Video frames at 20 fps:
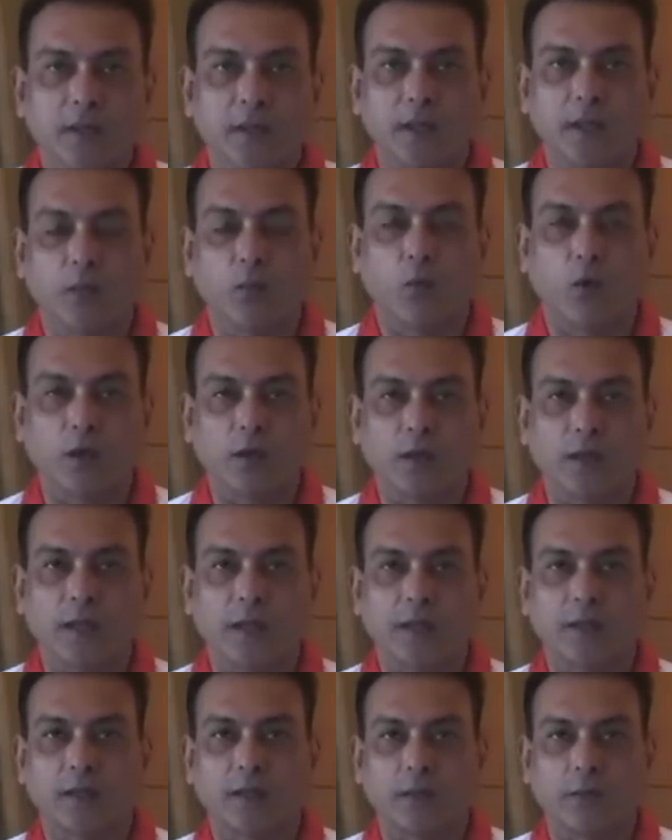He'll want
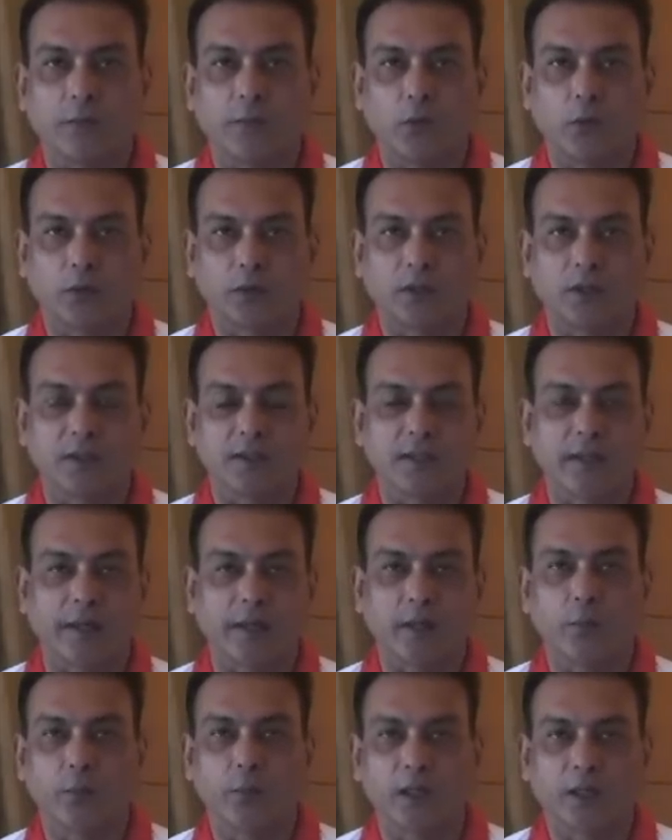that 4th
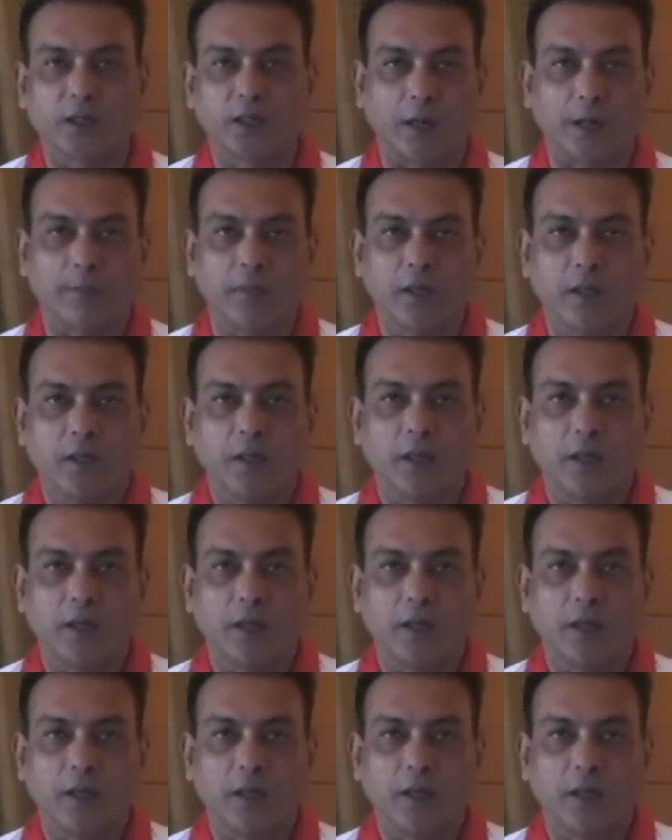consecutive World Cup,